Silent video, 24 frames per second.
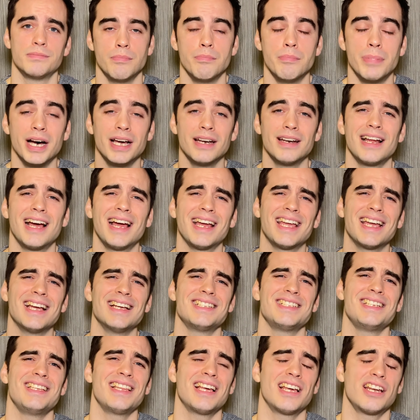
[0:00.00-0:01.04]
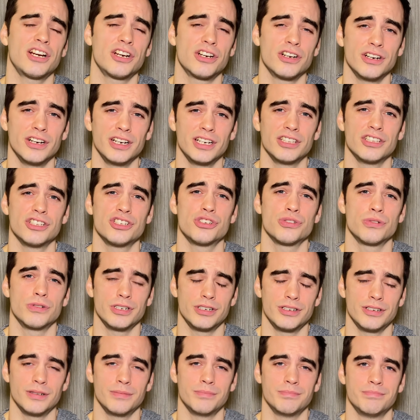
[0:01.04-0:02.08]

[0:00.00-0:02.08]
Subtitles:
But I can't see that occurring in the short term.